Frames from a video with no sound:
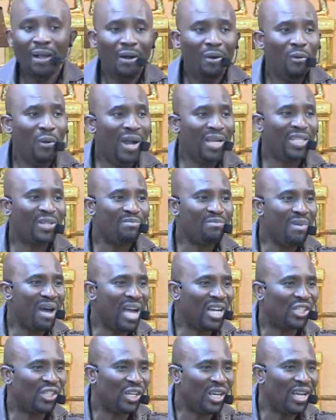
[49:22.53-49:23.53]
Where's
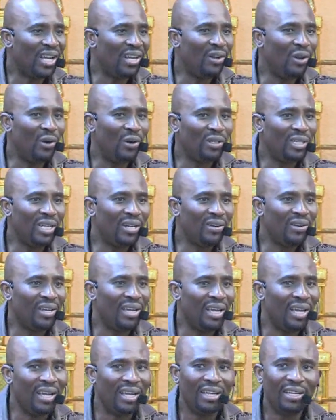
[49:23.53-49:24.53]
Marsha and Lon? They're not here.
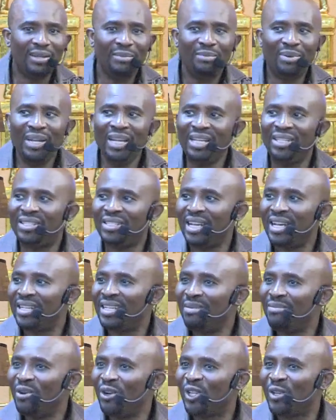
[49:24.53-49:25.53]
Please tell
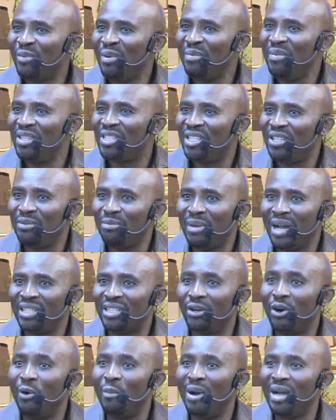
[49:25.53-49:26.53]
them not to be missing. Marsha,
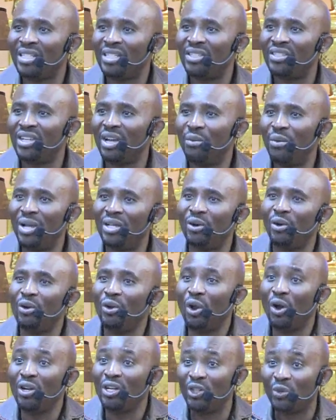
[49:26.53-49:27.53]
oh, Marsha is here. Where, oh,
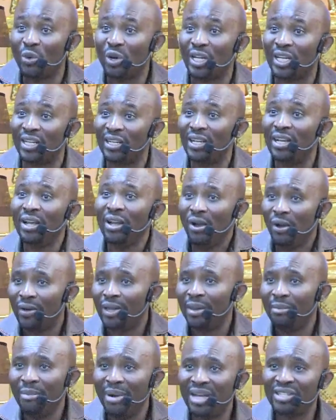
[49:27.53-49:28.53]
Lon is working. Okay,
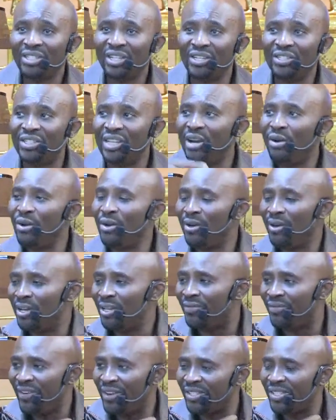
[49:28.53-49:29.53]
Marsha is here. The
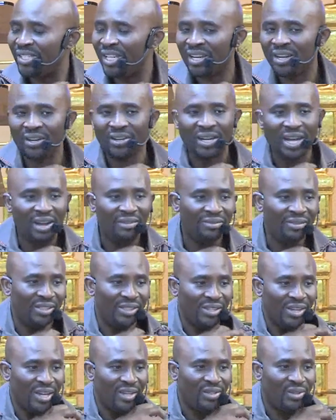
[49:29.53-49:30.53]
first, second half is
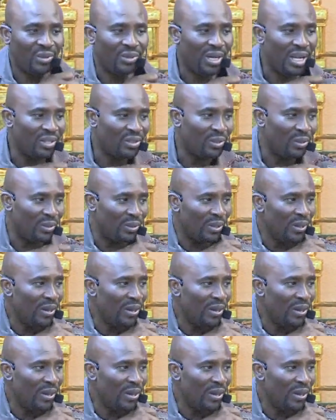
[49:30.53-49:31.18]
here, so that's good.